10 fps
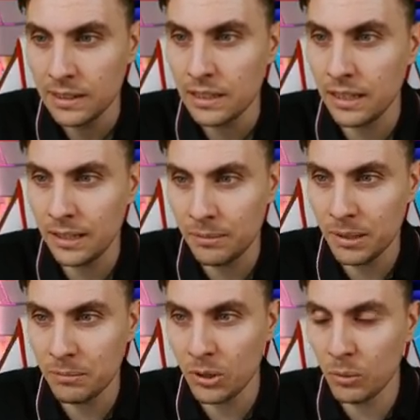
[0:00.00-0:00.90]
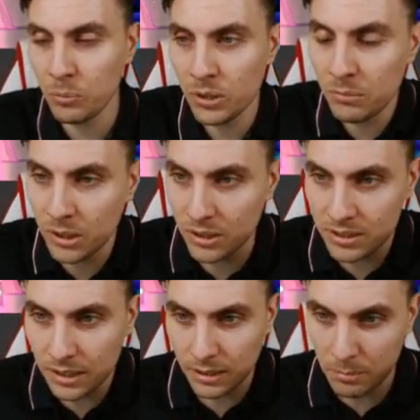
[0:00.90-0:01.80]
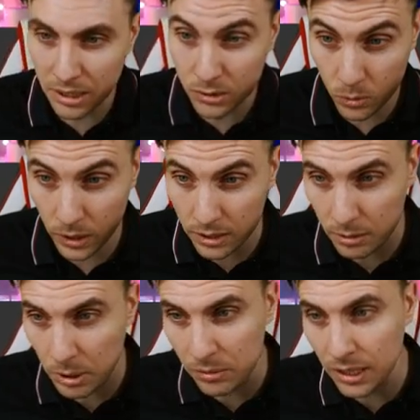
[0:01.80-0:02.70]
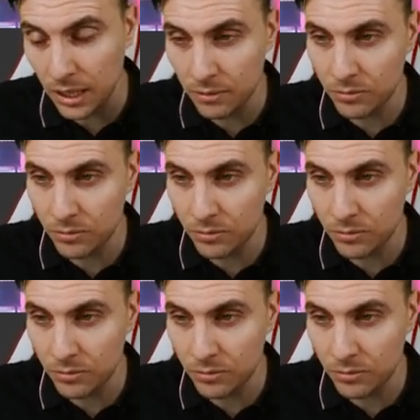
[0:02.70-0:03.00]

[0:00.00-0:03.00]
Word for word: Um, I'm hoping that we're going to see the Max Quake come out now